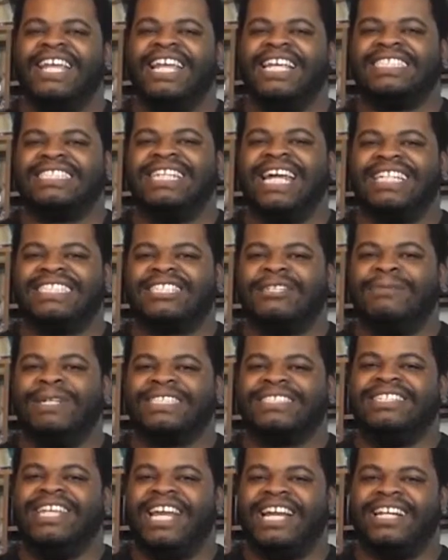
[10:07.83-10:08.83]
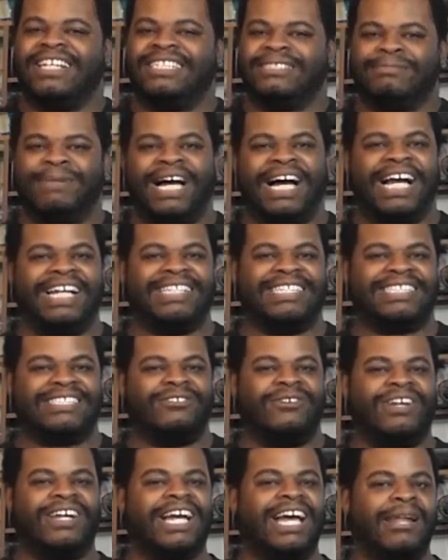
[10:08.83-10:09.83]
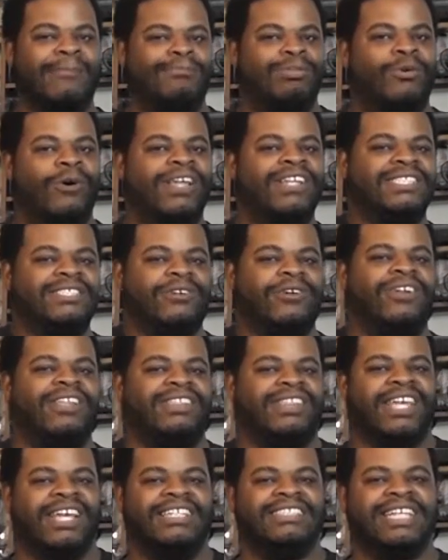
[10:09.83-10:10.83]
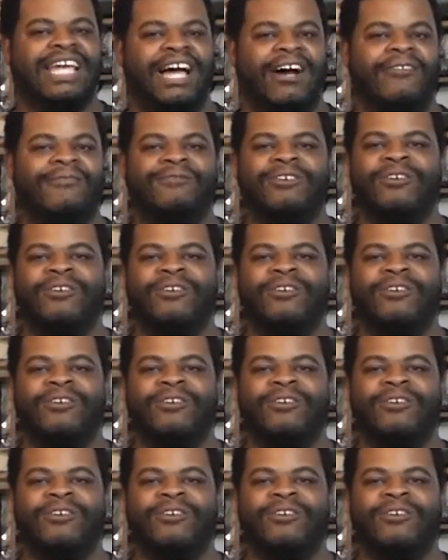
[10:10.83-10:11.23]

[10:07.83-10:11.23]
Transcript: it's not so much negatives, but I just sort of got to point certain things out.